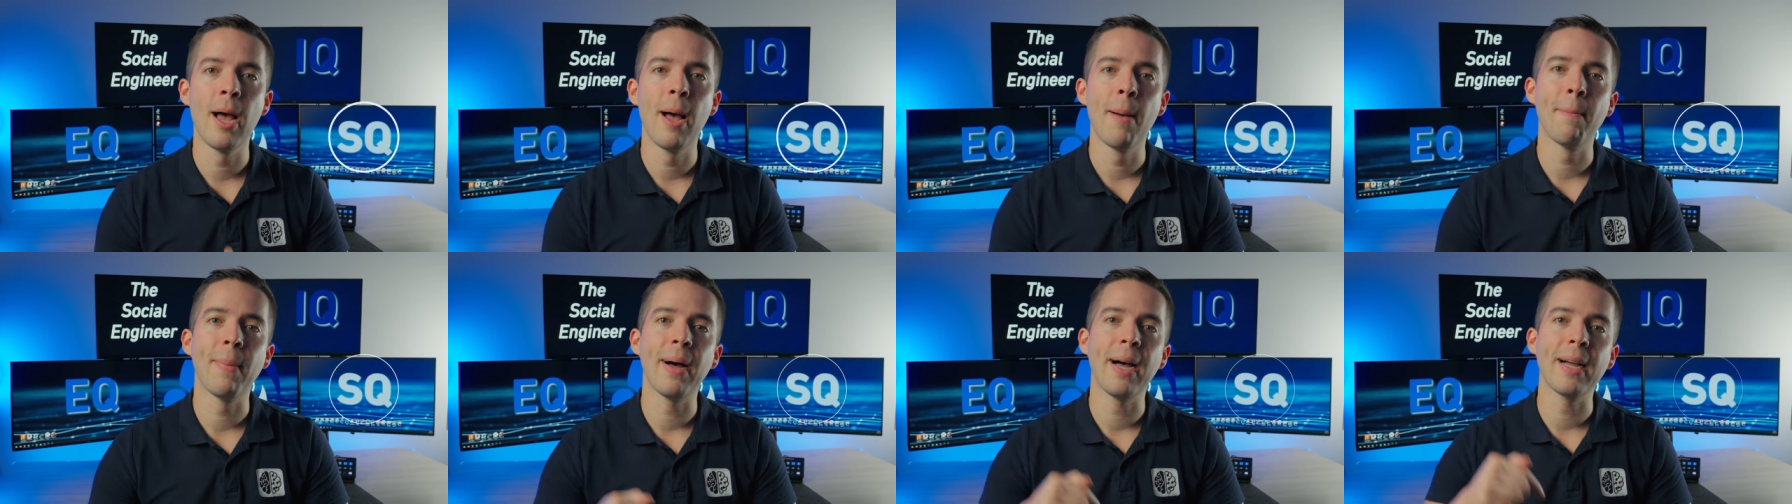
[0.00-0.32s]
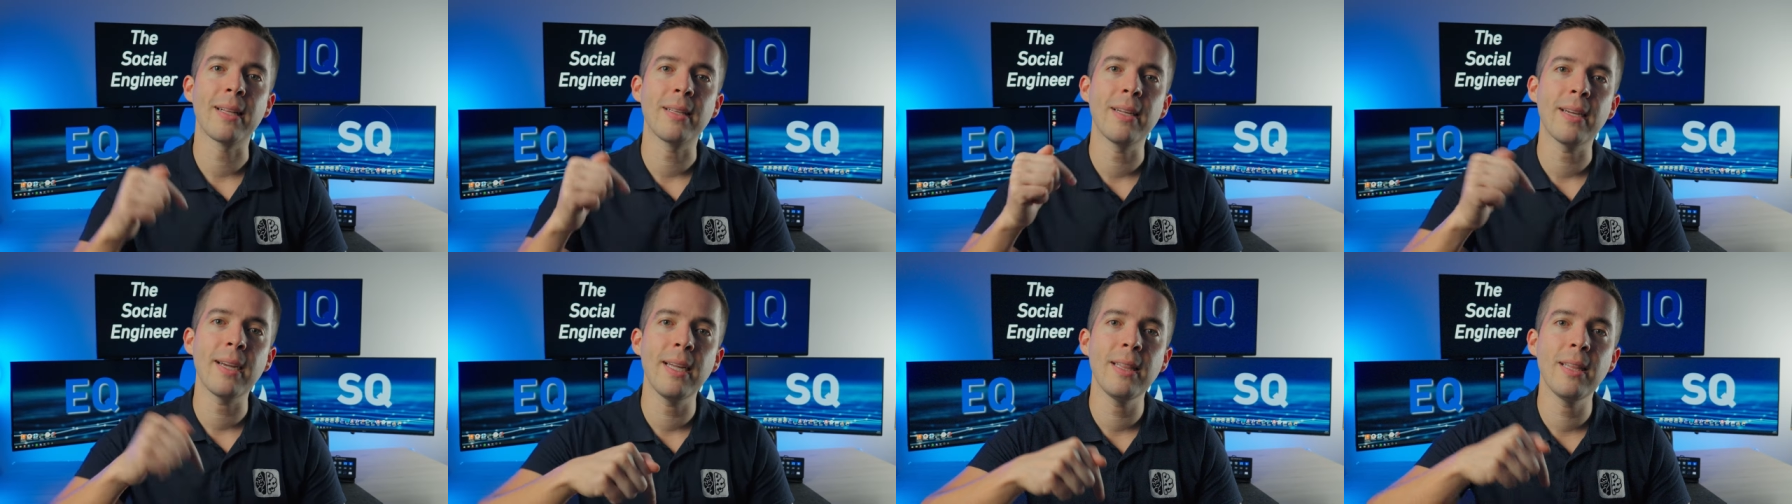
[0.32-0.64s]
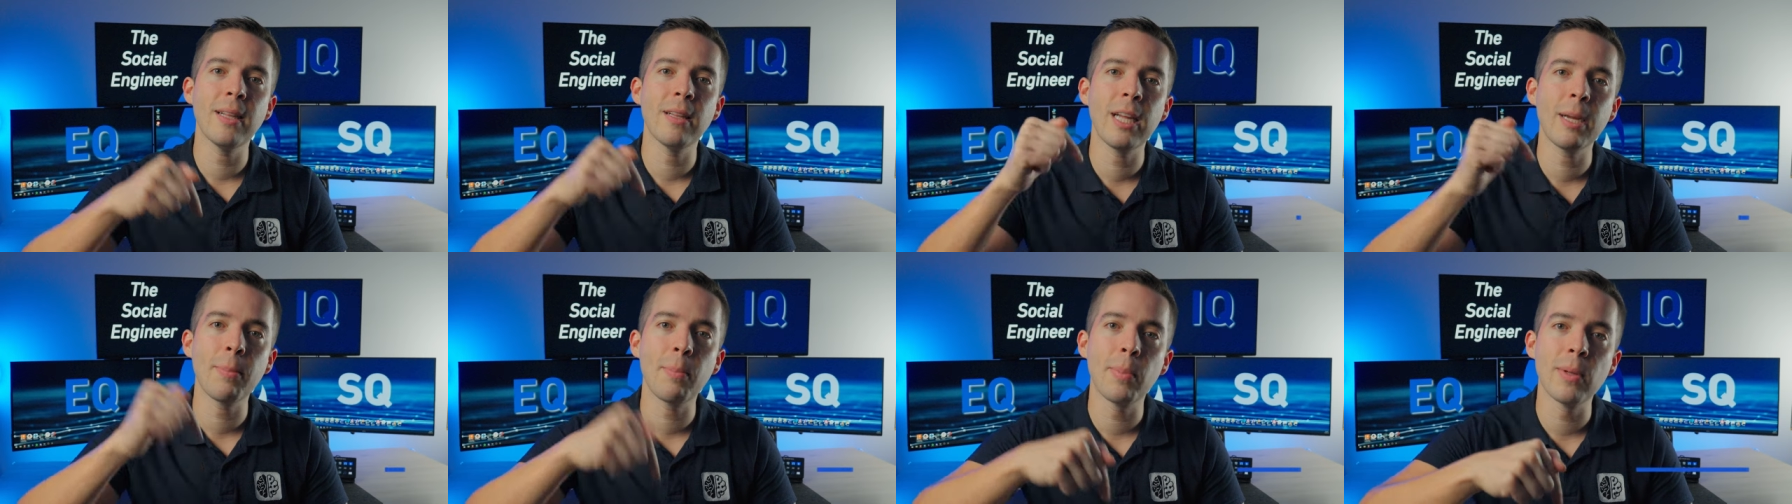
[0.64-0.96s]
by clicking the
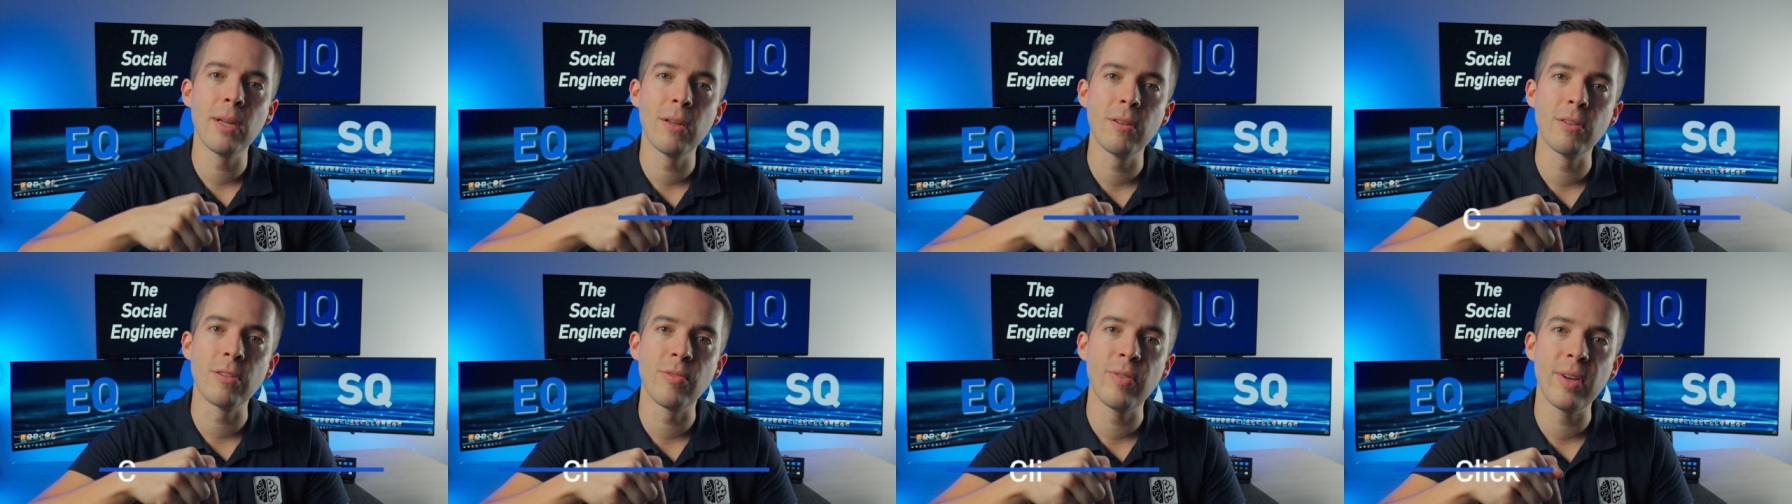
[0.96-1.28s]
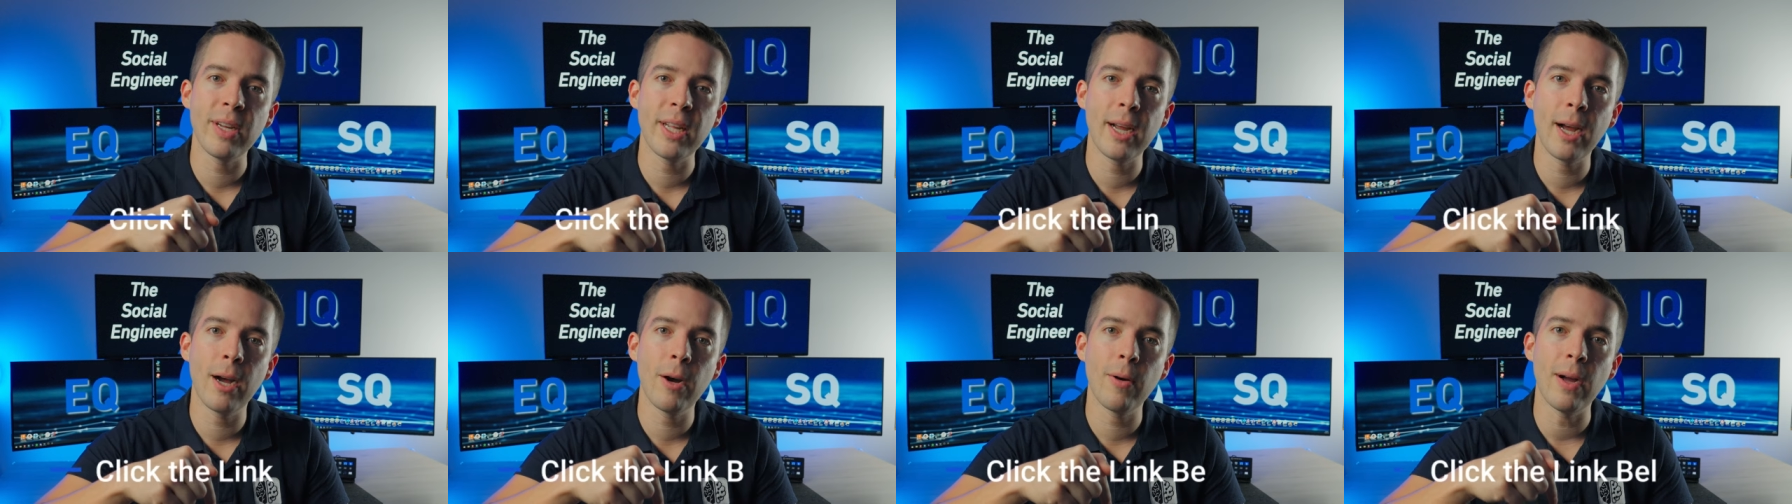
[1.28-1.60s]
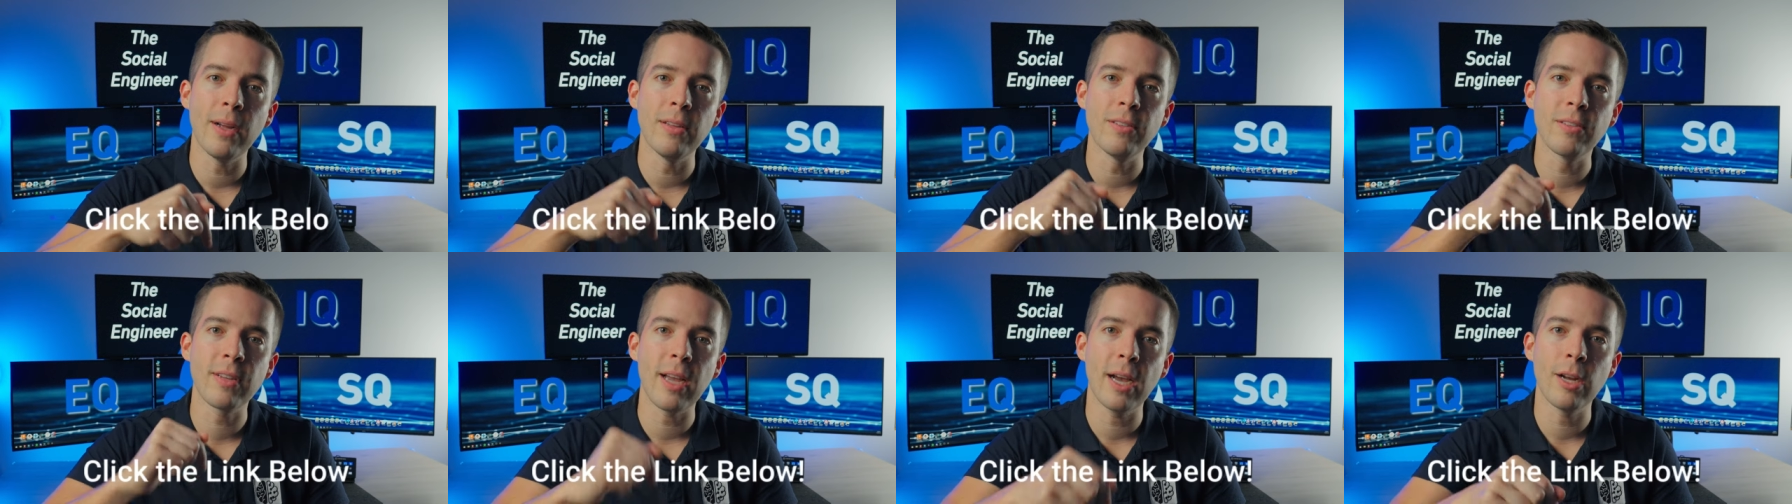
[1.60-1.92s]
link below this video
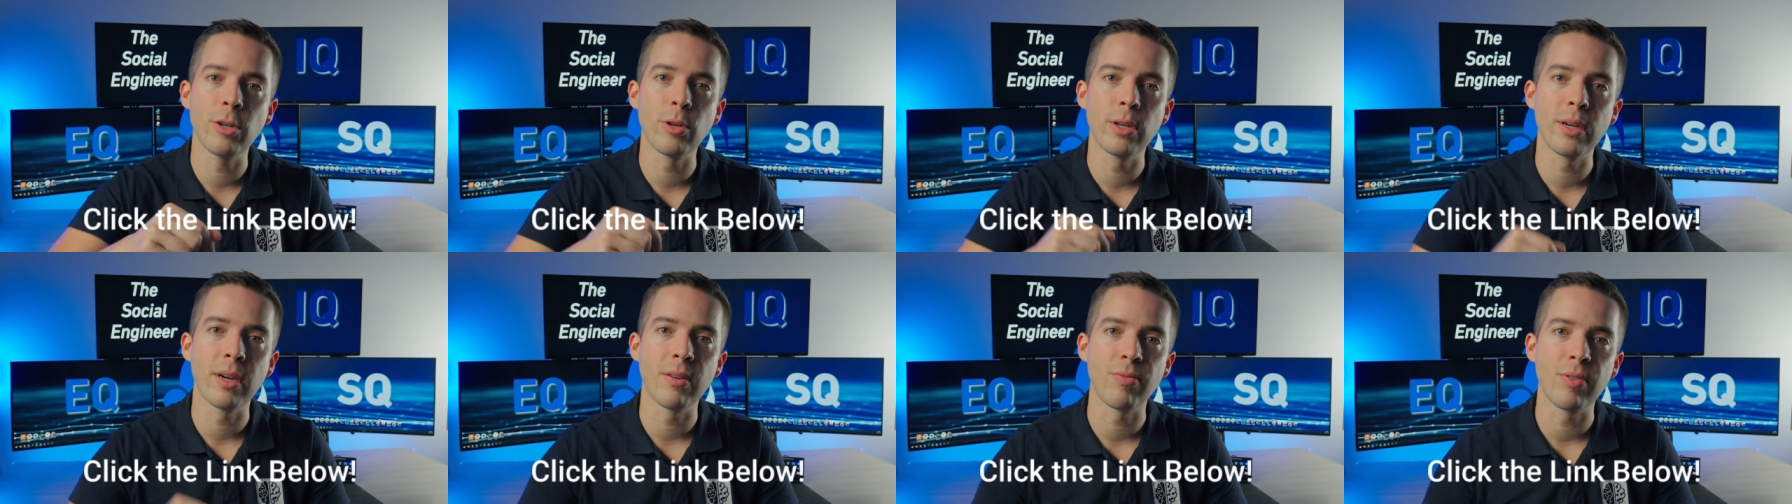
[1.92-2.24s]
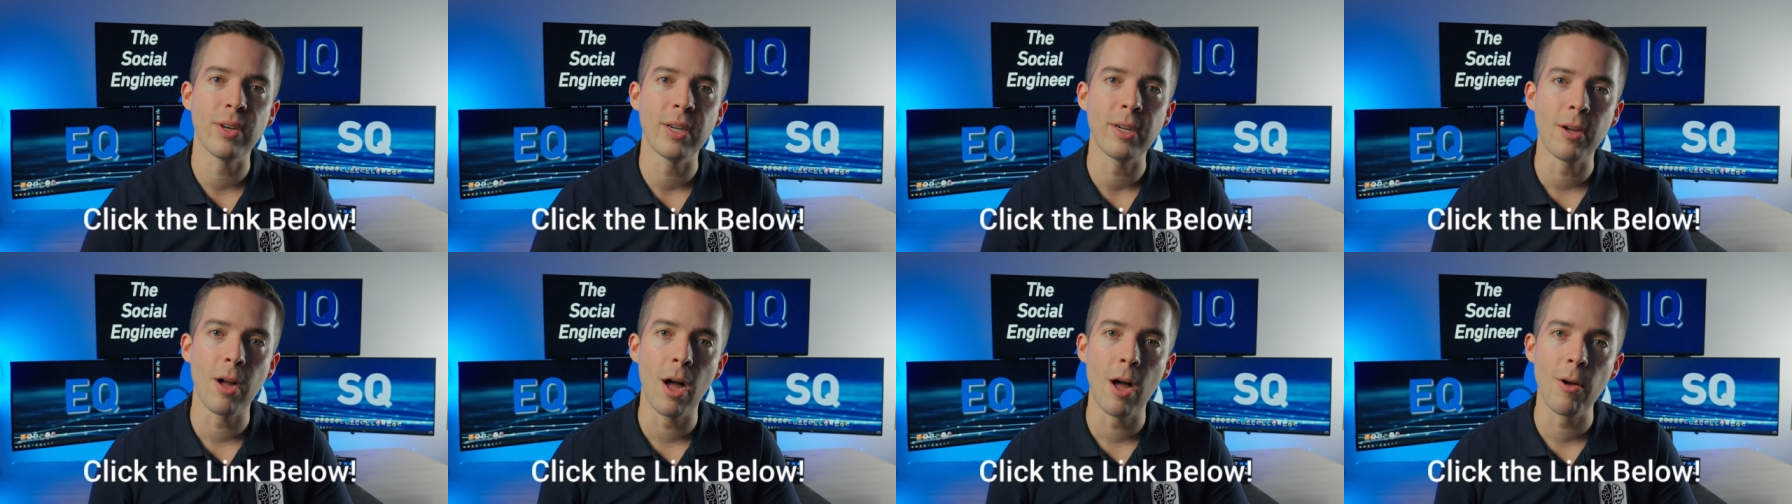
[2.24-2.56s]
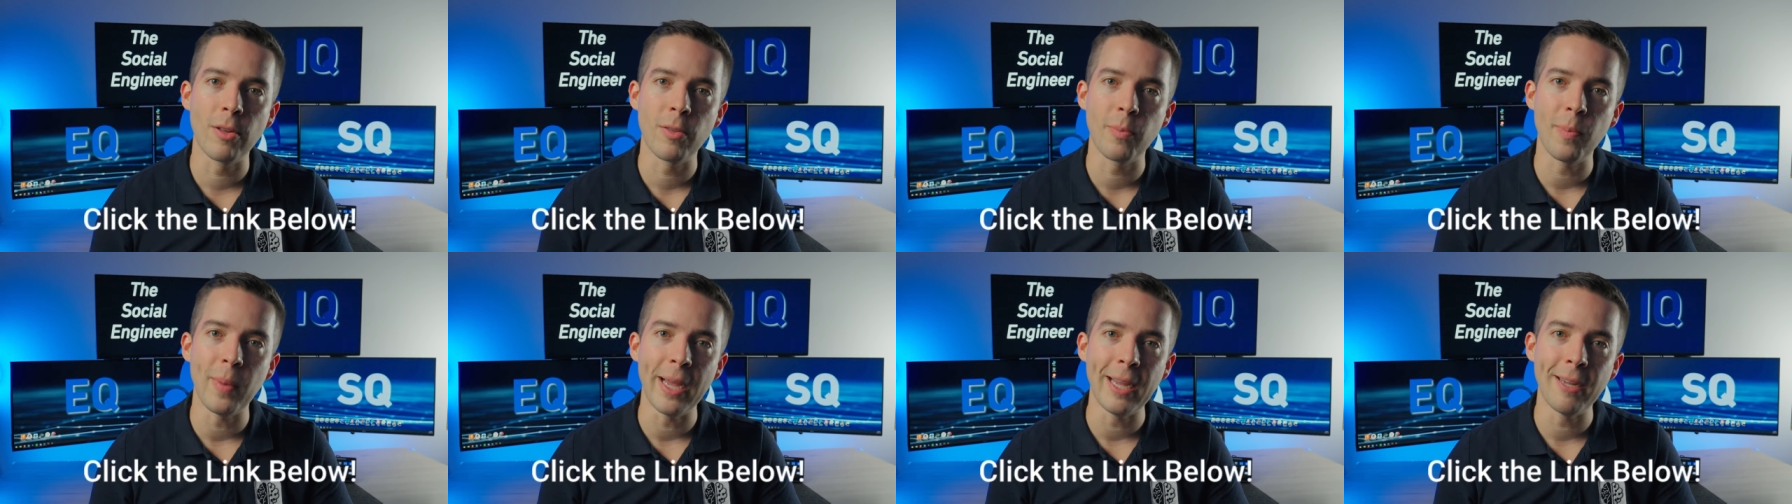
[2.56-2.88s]
and scheduling a free call
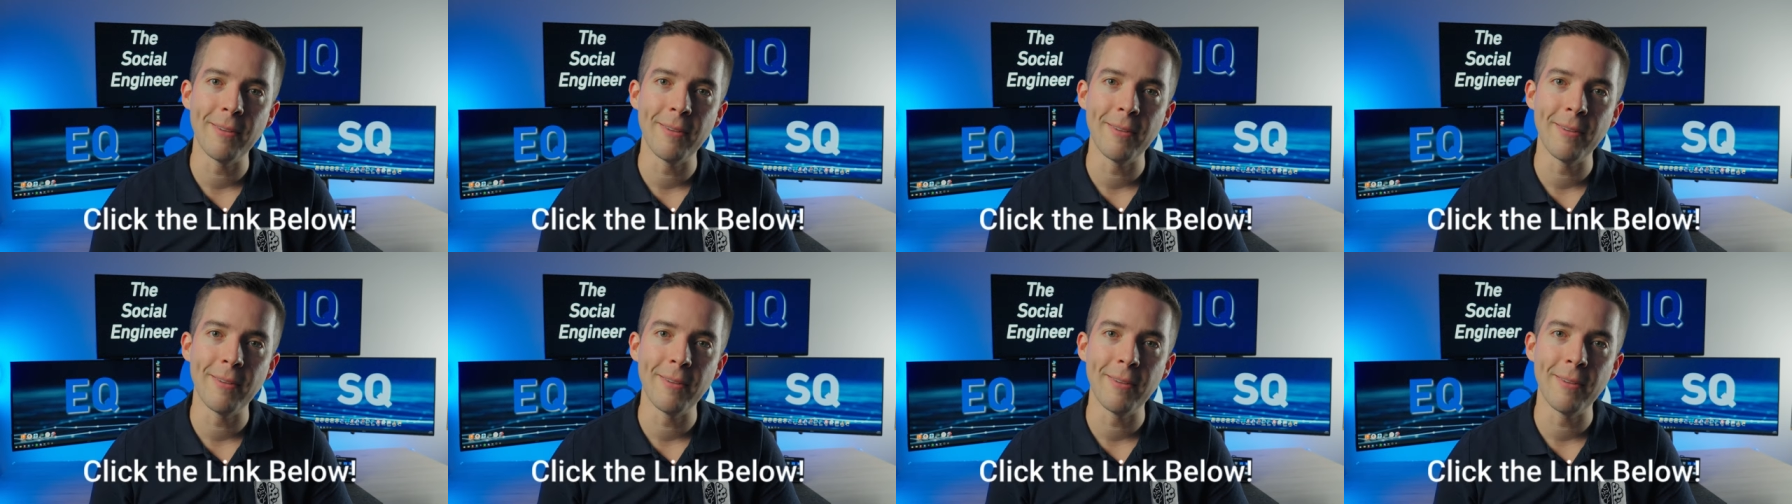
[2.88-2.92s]
with me.